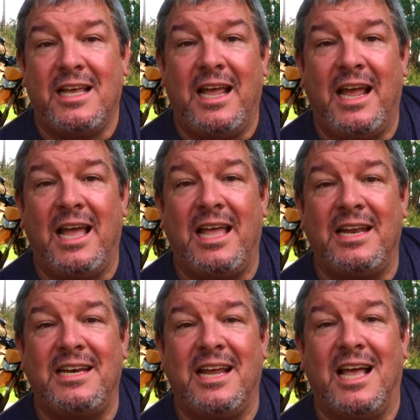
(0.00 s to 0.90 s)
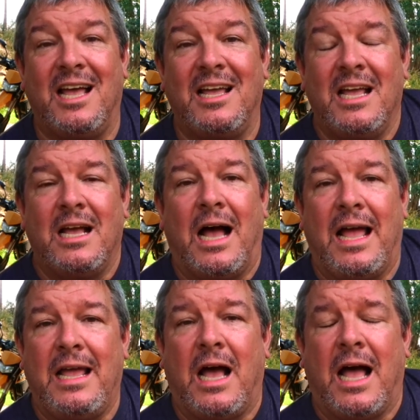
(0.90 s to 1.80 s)
And
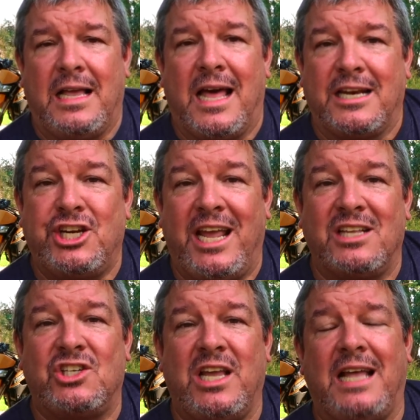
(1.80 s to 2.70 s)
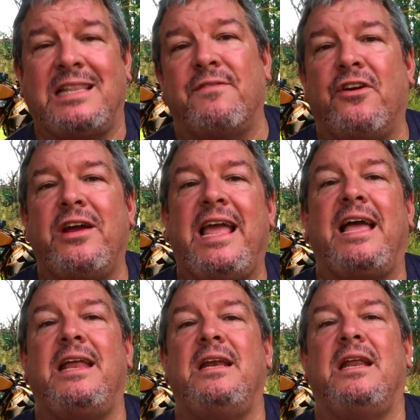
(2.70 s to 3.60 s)
I got a chance to, at the very
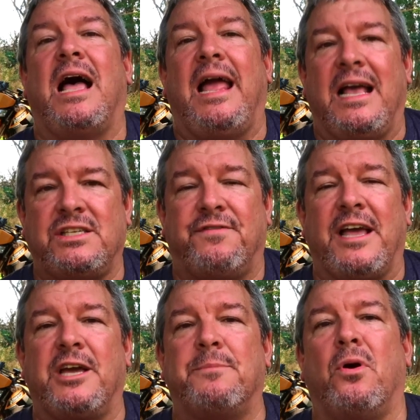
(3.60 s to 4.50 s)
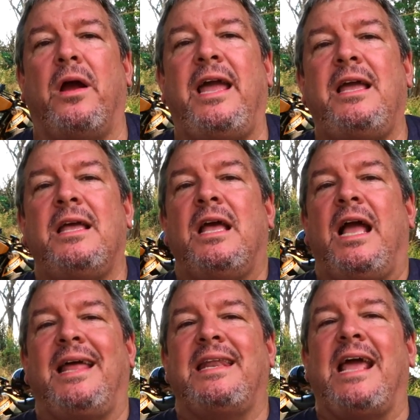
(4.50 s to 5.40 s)
end, I asked if I could pray,
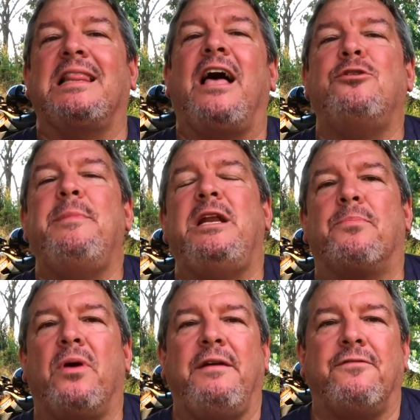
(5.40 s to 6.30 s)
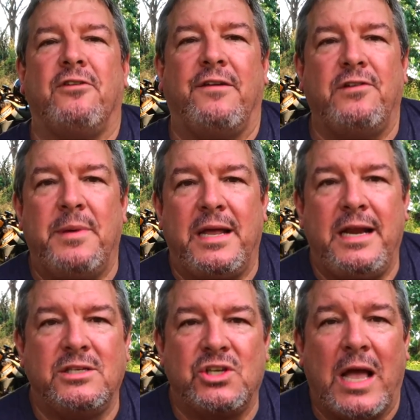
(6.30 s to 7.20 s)
and they allowed me to pray for
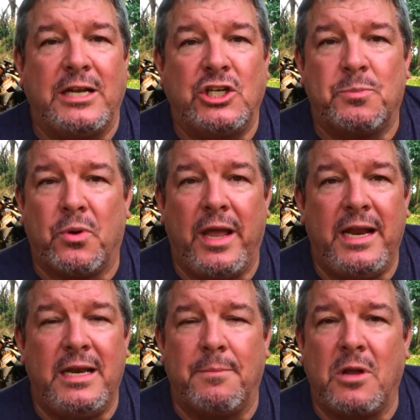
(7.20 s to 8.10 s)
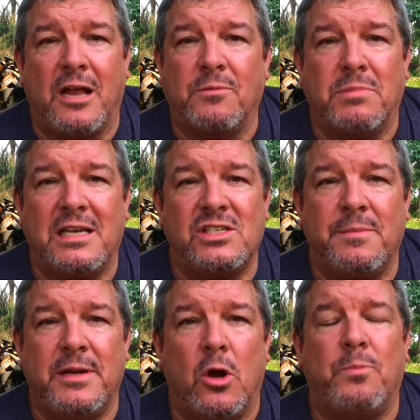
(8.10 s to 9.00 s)
everybody. And so I just prayed that God would bless
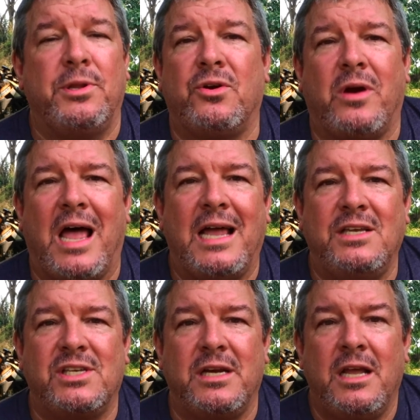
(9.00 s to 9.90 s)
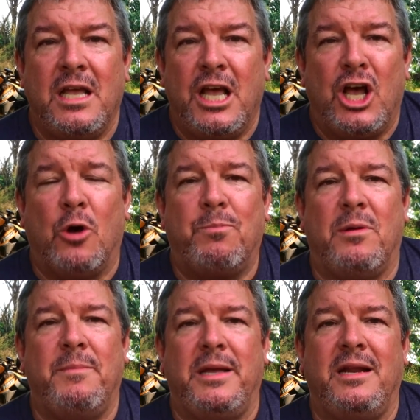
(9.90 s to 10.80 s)
them and open their eyes and help
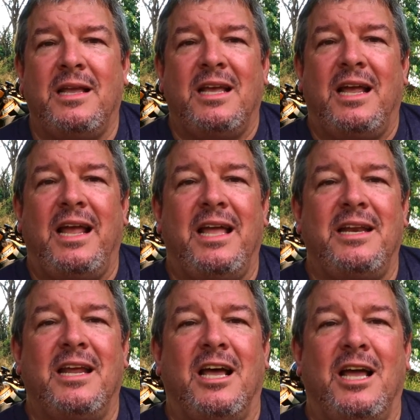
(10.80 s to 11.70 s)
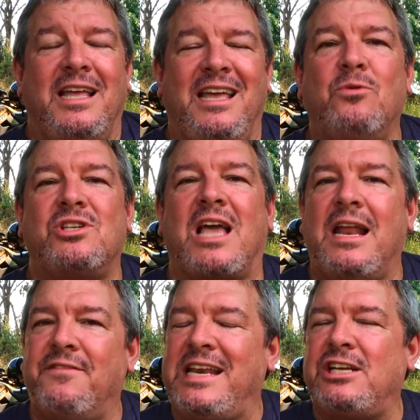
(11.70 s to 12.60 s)
them. And it was
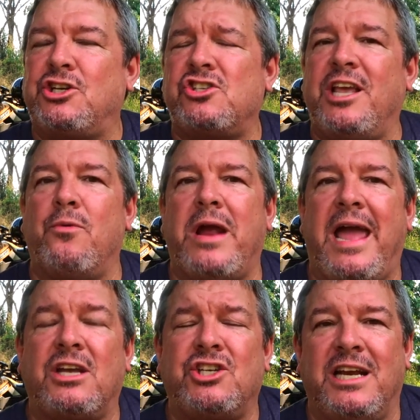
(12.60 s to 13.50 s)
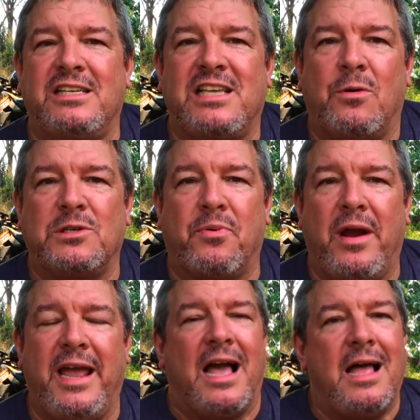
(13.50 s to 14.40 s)
kind of an interesting reaction as I was
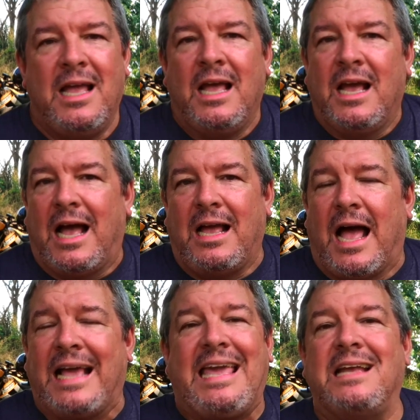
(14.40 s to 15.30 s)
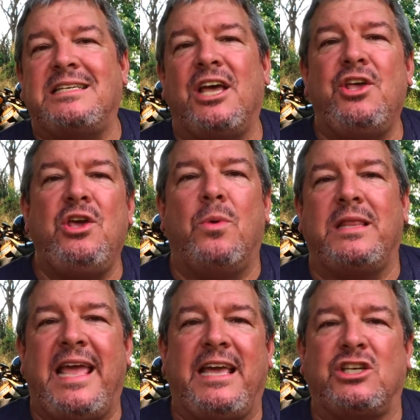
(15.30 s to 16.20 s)
praying. I can't tell you
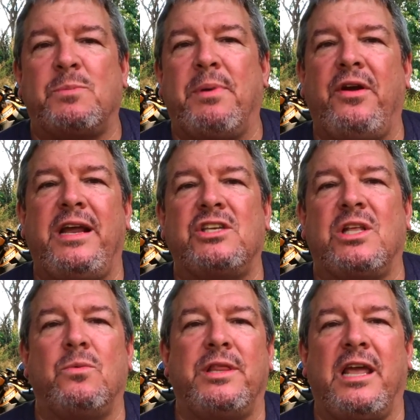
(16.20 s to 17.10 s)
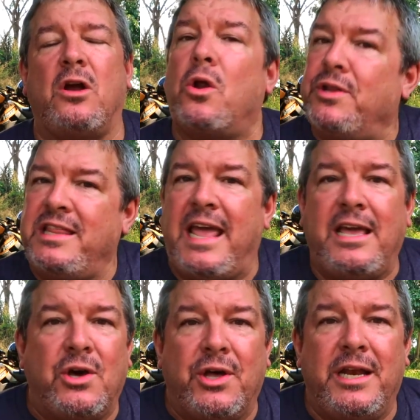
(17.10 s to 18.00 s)
what they experienced and what they got, only
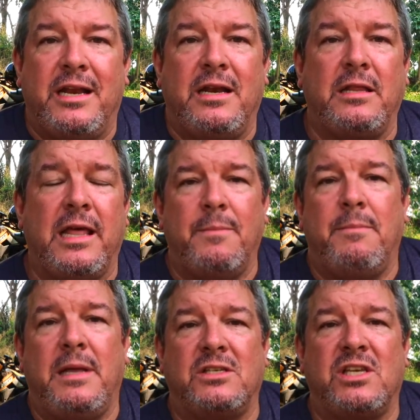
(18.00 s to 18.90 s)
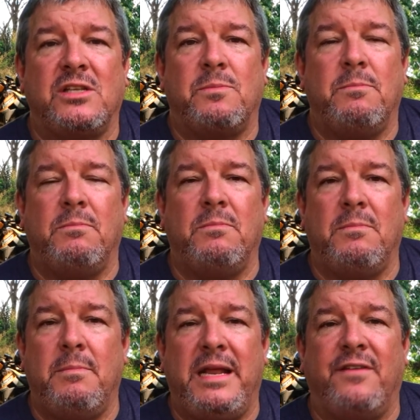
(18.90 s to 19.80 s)
they could. And since
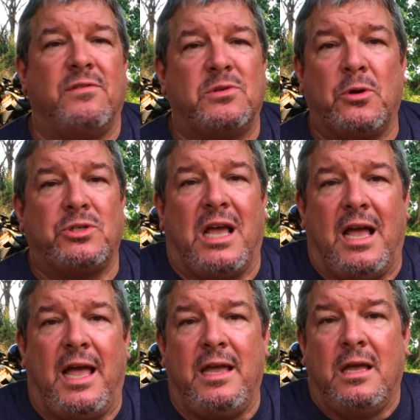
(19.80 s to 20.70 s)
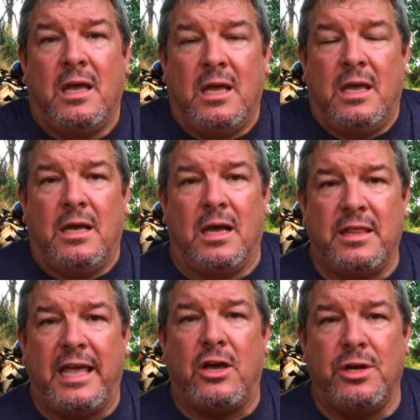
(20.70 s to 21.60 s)
many of them spoke Thai,
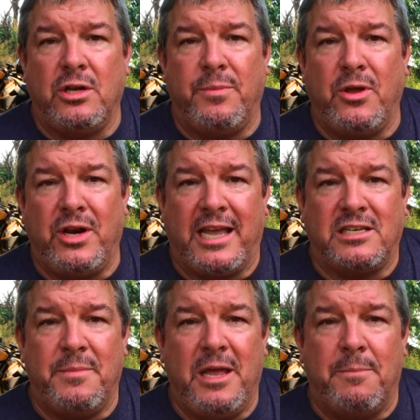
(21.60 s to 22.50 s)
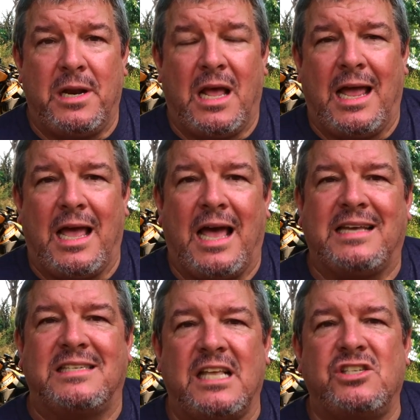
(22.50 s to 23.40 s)
they couldn't communicate to me, but I
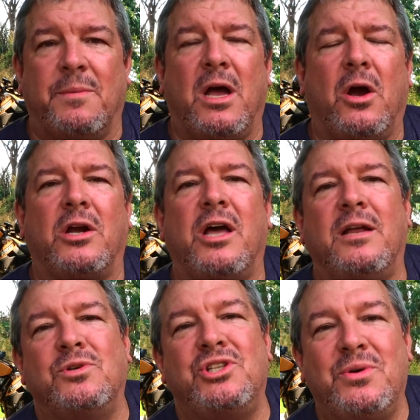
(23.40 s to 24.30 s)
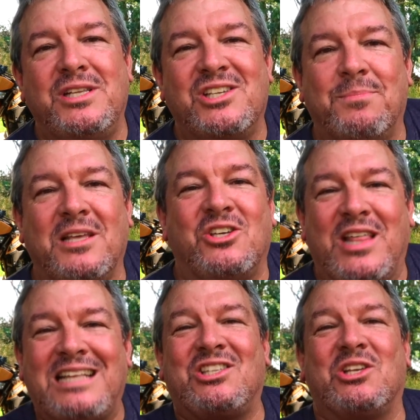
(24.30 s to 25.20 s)
could sense in my heart God was doing something. So
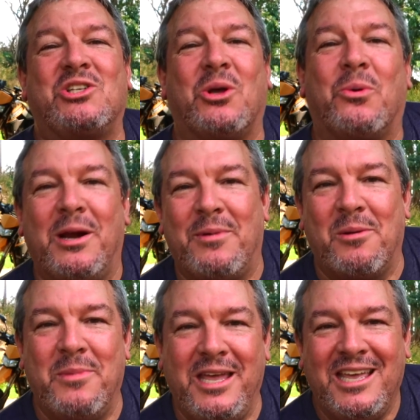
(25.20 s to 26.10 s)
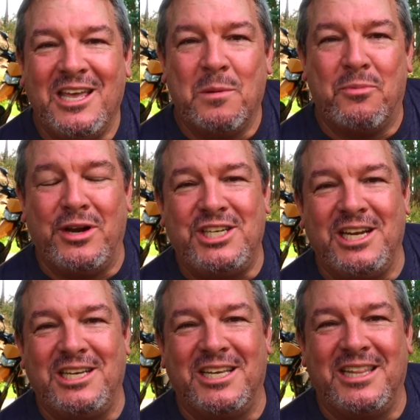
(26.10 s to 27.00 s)
that's the story about me
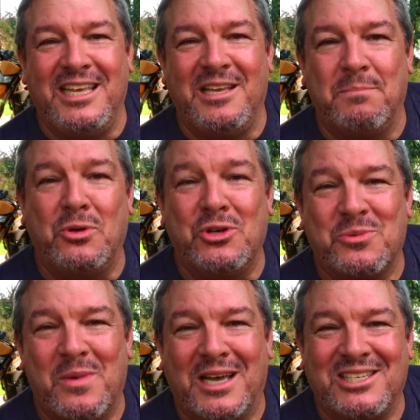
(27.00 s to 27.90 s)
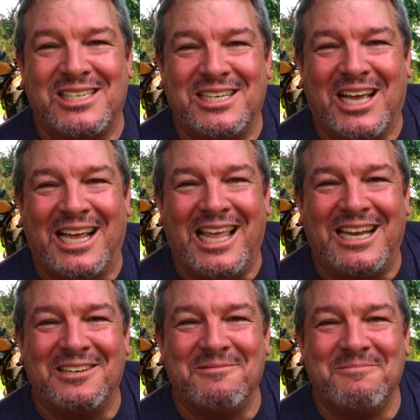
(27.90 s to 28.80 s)
preaching to the Buddhist monks in Thailand.